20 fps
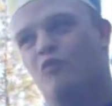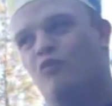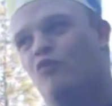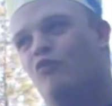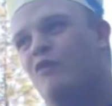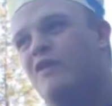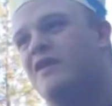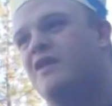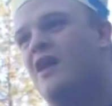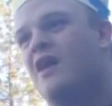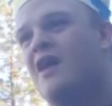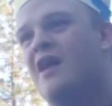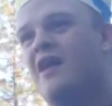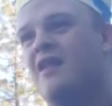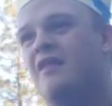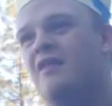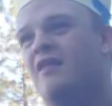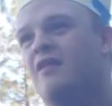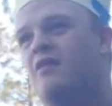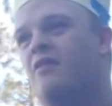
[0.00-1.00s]
we got
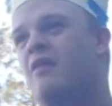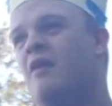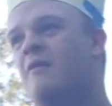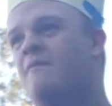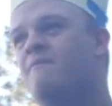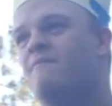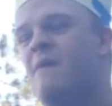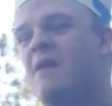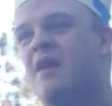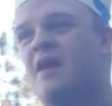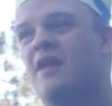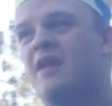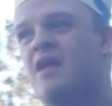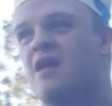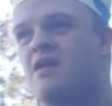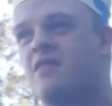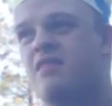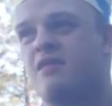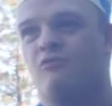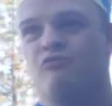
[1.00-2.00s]
the
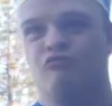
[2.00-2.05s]
mechanized